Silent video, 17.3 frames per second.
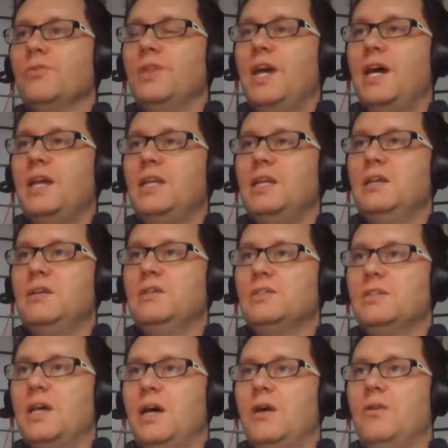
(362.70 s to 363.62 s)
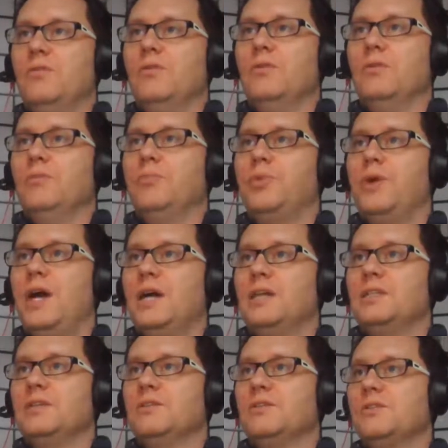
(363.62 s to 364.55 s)
that is our
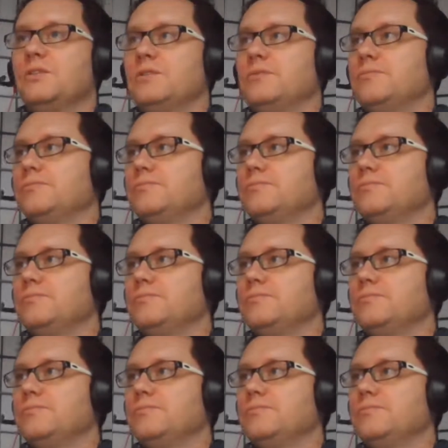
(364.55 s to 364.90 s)
practice.